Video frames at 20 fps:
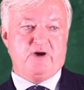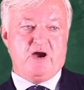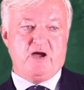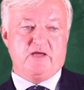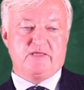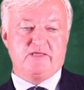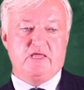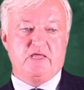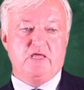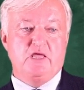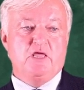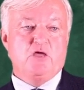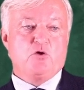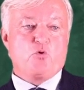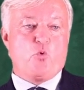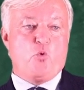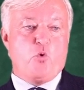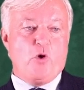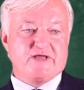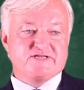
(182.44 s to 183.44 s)
by a
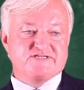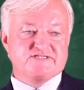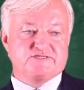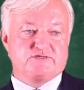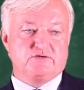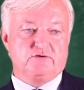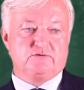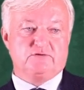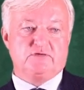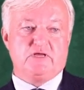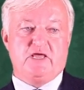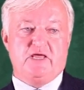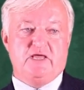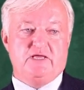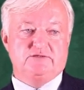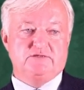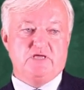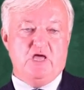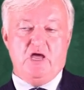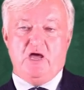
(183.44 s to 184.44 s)
question
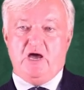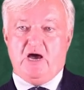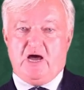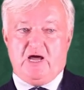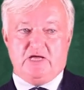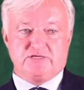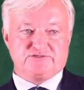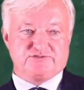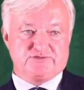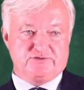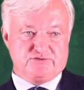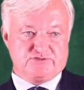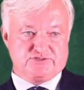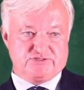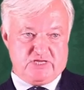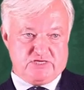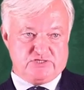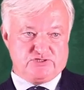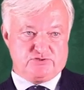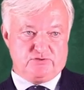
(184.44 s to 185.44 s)
and answer
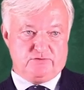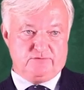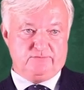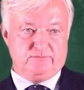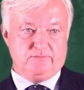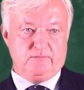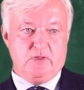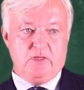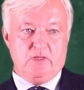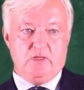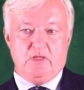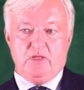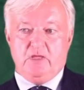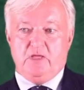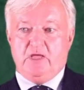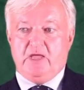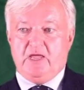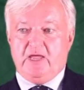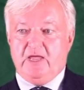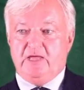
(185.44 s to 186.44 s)
session,
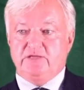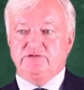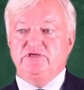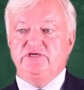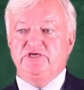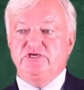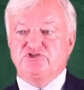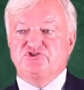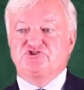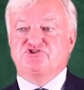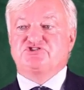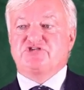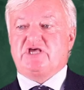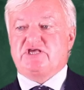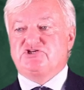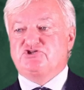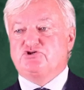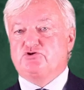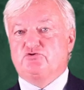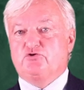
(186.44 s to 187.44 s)
and each
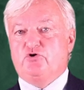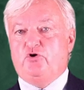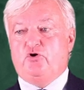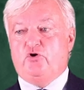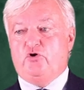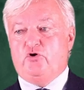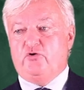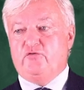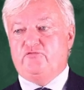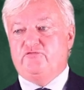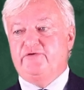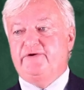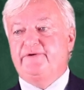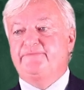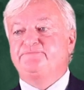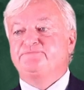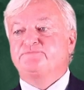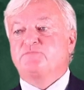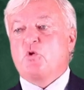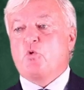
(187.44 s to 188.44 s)
session
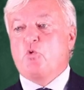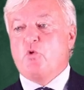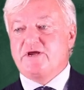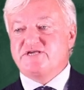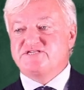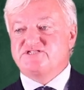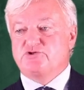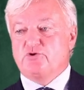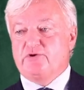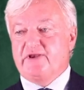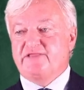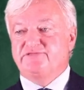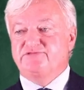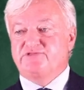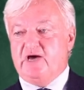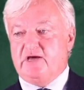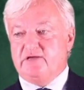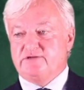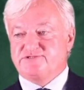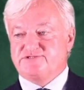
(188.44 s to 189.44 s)
of question
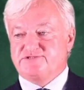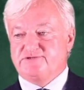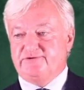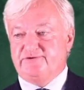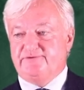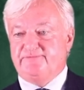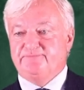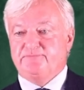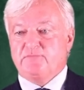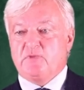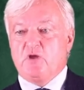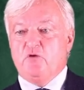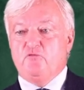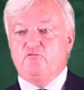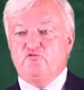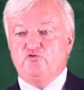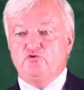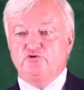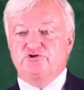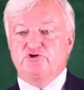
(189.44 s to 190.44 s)
and answer
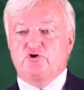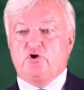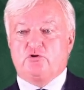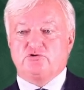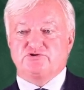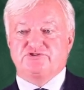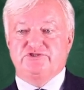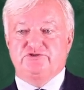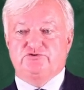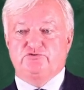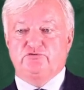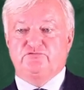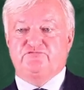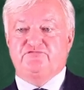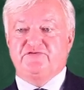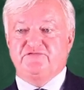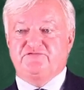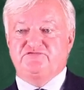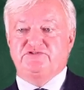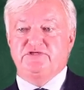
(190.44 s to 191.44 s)
would
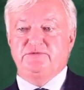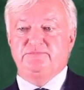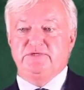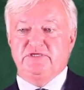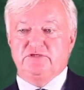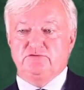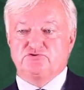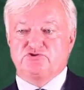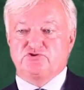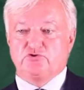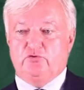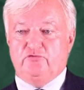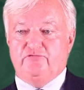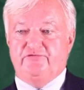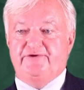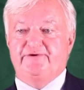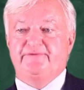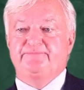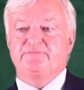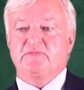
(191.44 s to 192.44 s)
constitute 50 minutes
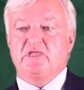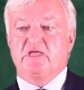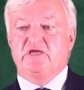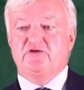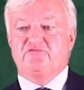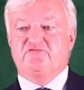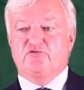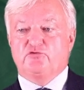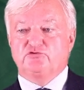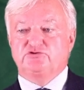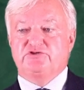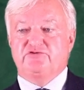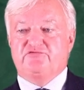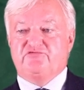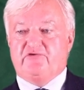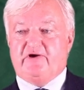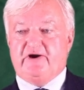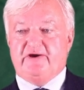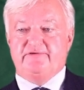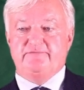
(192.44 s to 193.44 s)
over a
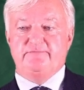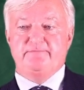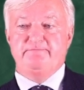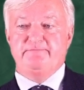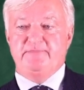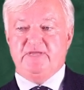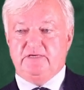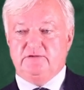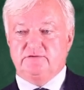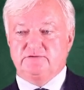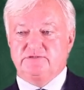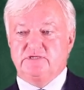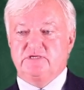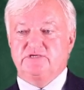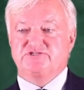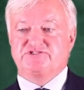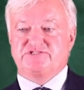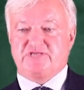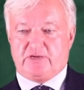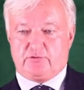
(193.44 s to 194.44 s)
45-minute
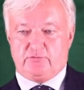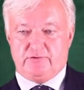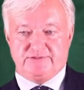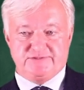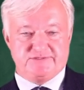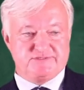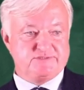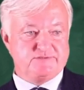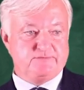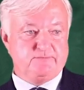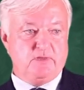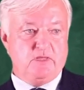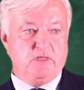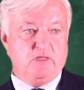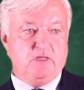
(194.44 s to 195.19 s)
sequence.